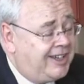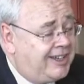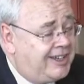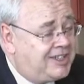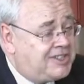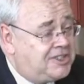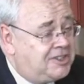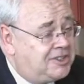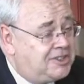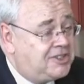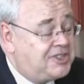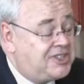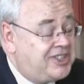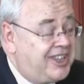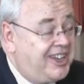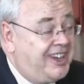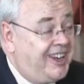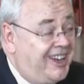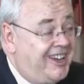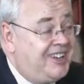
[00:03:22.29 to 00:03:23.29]
It's not just
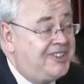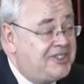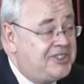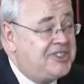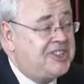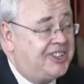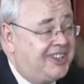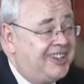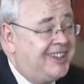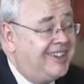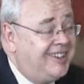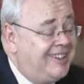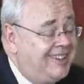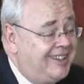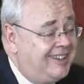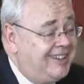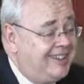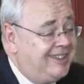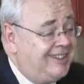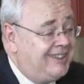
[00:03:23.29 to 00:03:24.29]
their housing,
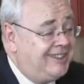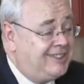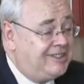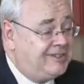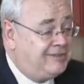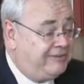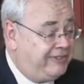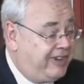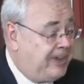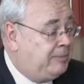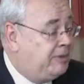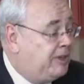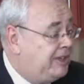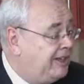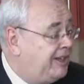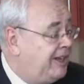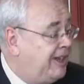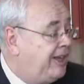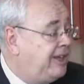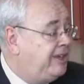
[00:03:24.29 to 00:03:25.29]
it's
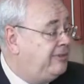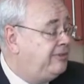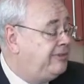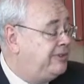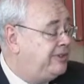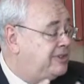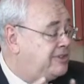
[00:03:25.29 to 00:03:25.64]
family life,